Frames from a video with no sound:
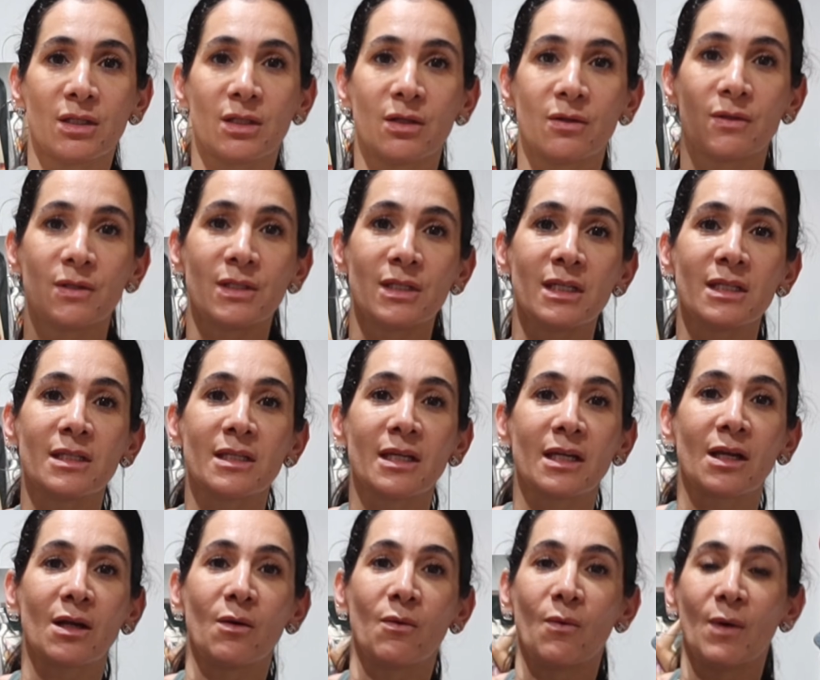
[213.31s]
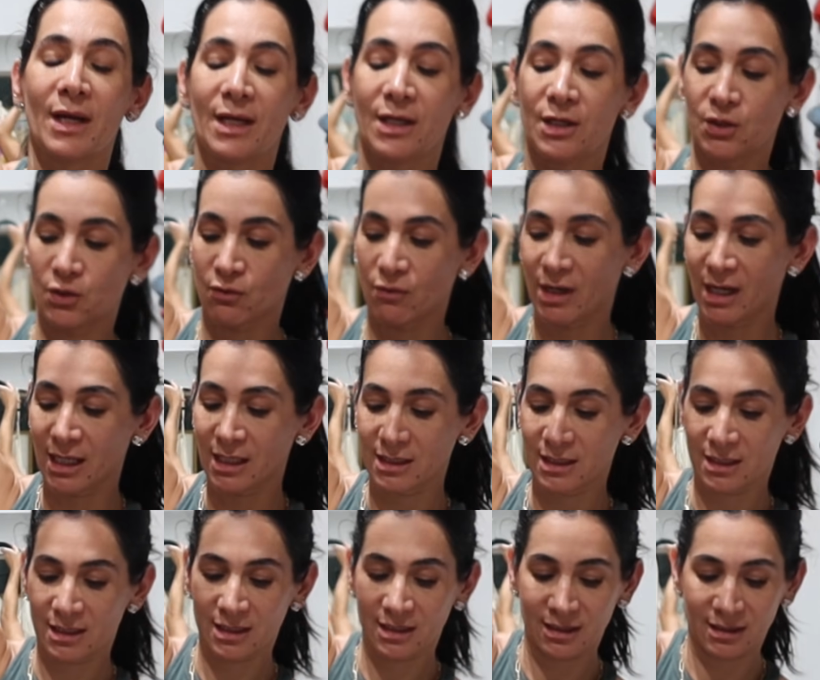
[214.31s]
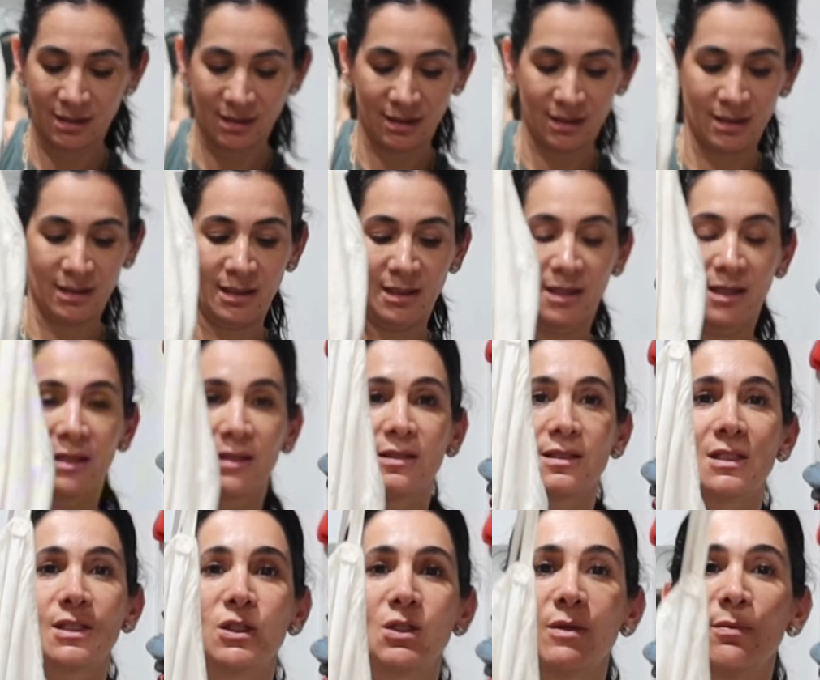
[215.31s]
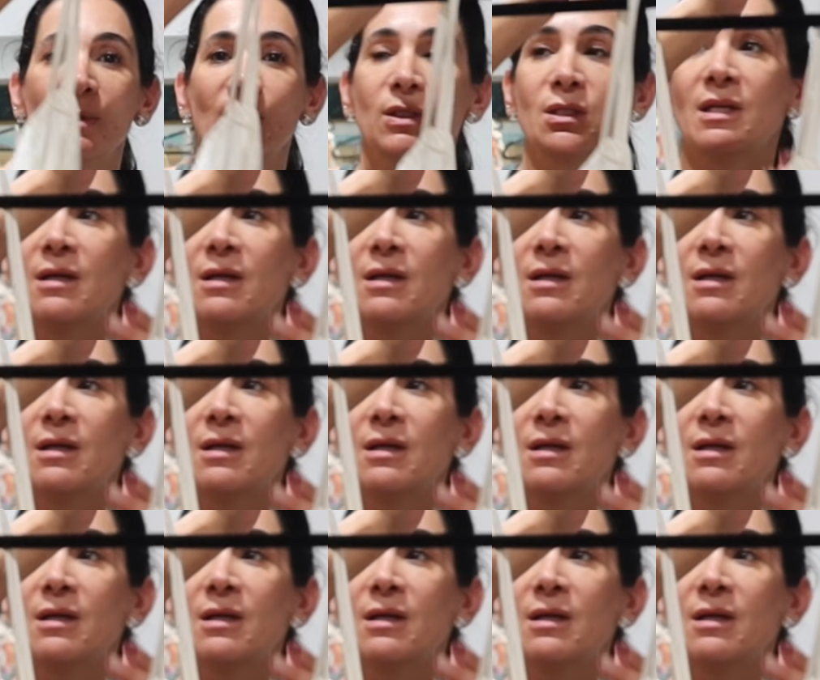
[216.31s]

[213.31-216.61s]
So this is like a white dress, super